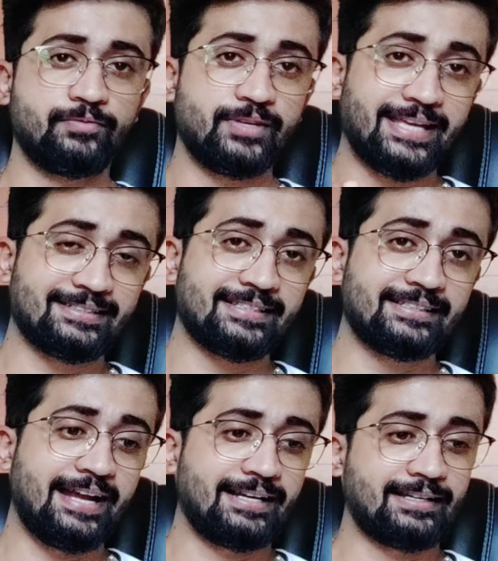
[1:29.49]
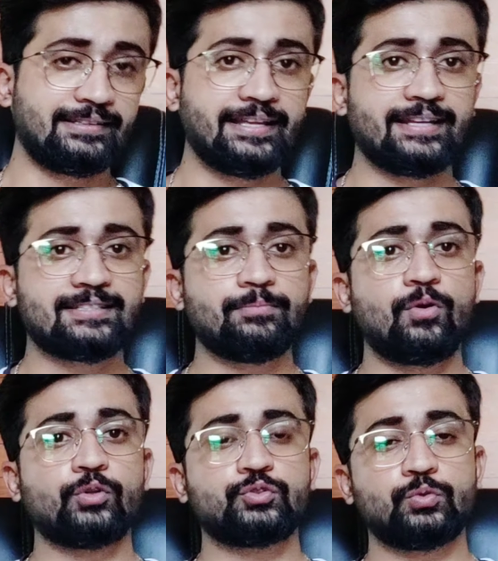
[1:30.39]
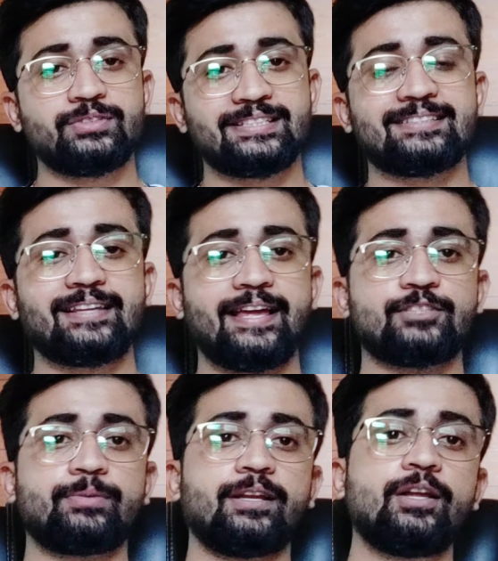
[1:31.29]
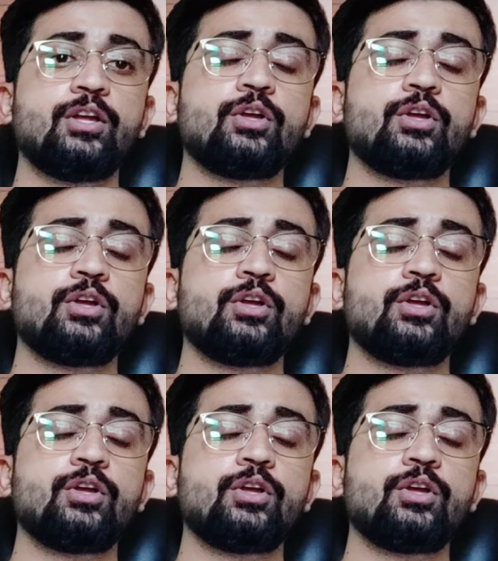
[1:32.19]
we can see that there is a monsoon season as well,